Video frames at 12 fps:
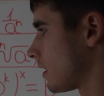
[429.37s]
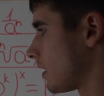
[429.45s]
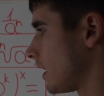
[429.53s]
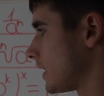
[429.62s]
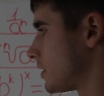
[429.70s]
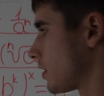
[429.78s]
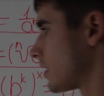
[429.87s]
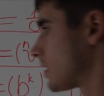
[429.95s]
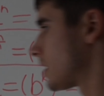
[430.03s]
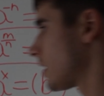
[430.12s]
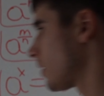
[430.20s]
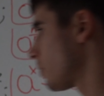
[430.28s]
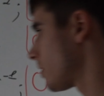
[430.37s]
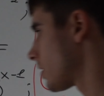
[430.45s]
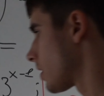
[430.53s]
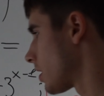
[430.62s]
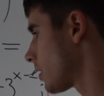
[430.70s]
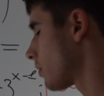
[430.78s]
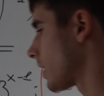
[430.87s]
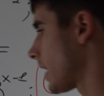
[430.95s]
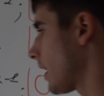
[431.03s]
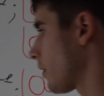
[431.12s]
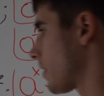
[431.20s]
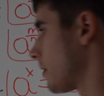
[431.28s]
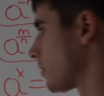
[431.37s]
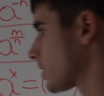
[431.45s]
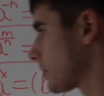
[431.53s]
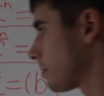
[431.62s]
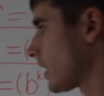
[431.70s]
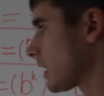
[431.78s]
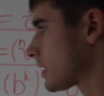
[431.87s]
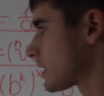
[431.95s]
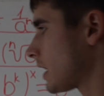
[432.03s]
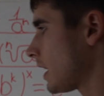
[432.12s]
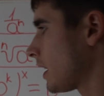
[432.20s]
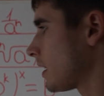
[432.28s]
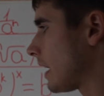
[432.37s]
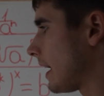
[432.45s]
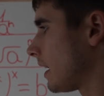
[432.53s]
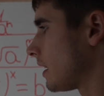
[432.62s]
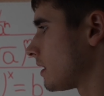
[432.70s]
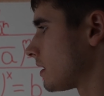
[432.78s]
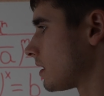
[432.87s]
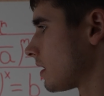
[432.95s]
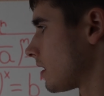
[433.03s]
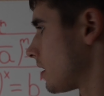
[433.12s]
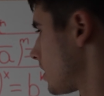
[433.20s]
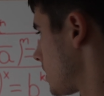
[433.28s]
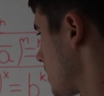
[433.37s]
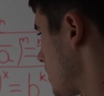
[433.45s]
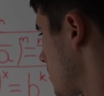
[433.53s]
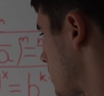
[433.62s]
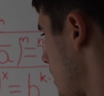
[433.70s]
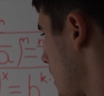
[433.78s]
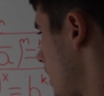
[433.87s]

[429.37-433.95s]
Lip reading: as you can see, here we have the multiplying sign, and here is